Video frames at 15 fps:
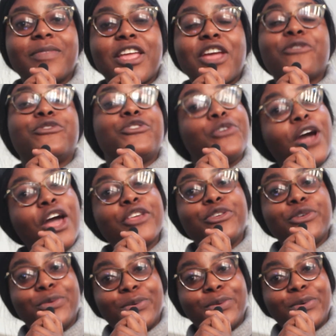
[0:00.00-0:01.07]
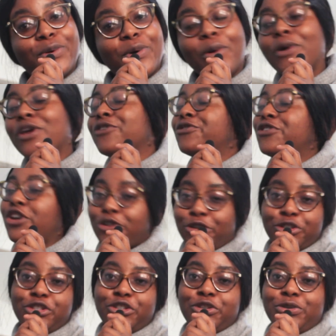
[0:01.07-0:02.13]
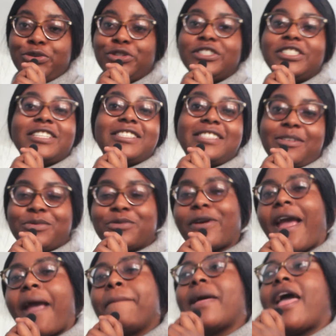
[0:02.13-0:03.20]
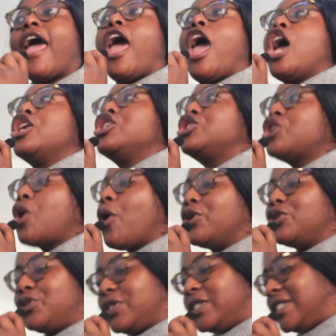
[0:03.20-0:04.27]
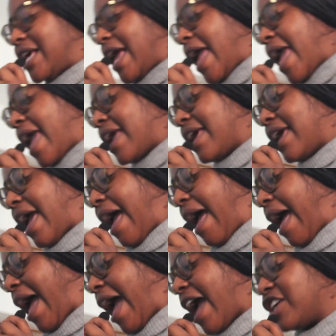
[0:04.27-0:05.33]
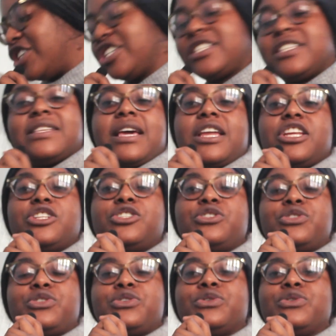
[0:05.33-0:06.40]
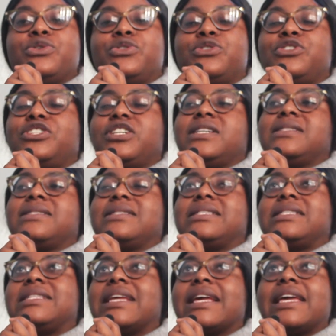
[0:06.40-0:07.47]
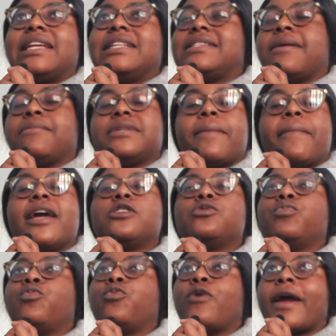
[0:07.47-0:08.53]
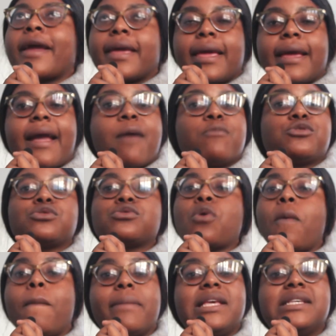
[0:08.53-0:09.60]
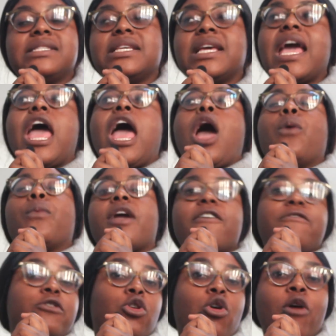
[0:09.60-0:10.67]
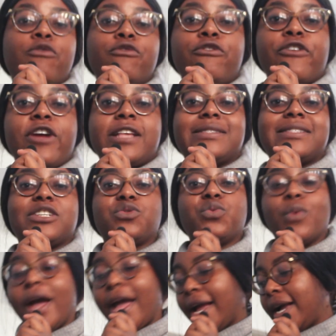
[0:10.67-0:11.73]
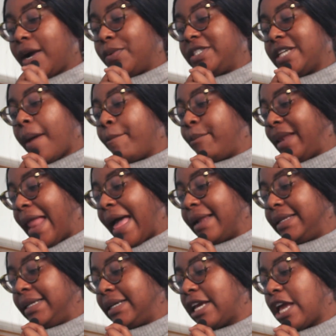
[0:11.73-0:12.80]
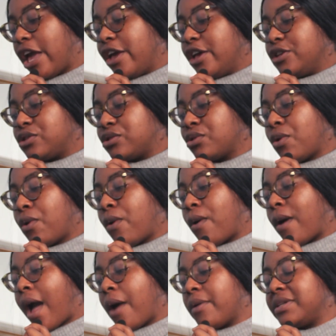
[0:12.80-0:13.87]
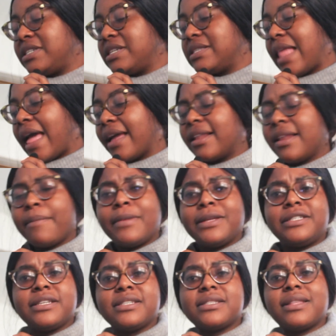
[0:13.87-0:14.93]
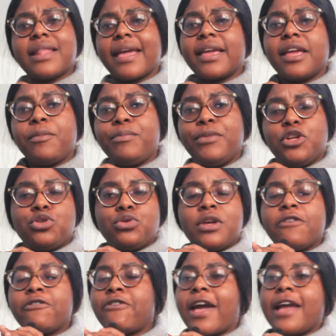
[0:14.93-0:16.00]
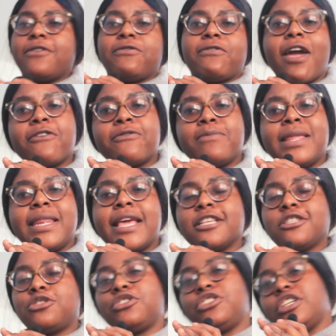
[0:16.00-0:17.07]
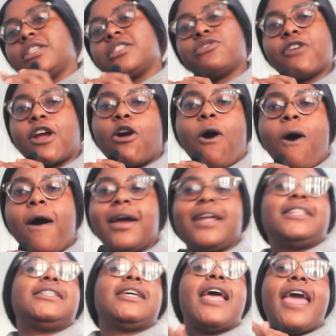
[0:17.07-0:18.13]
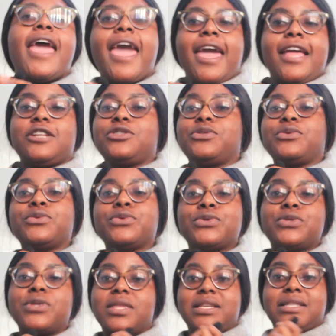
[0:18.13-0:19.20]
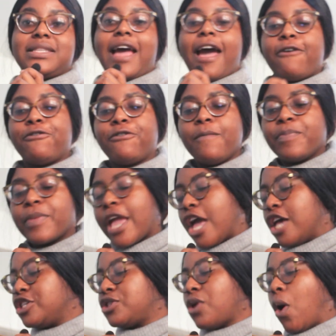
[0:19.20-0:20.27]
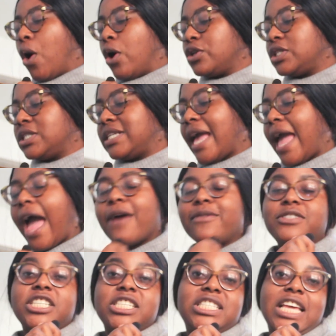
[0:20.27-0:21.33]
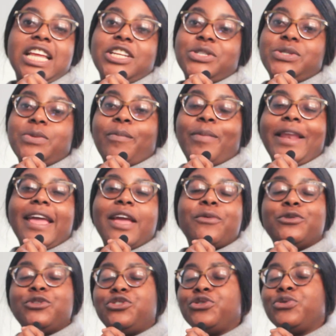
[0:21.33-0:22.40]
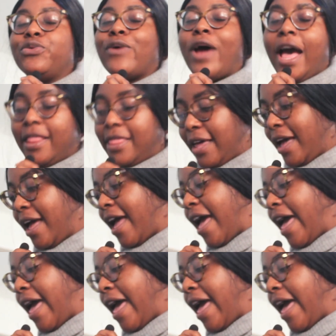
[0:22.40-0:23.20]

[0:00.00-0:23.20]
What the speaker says: If you are new or if you're not new, just subscribe. So today I just decided to just sneak in sometime. I'm working, I'm so busy. We have a conference at work which I'm planning. So I was just like, let me just like in between find 5 minutes to just record and do the stuff. So today I've just decided to play Would You Rather.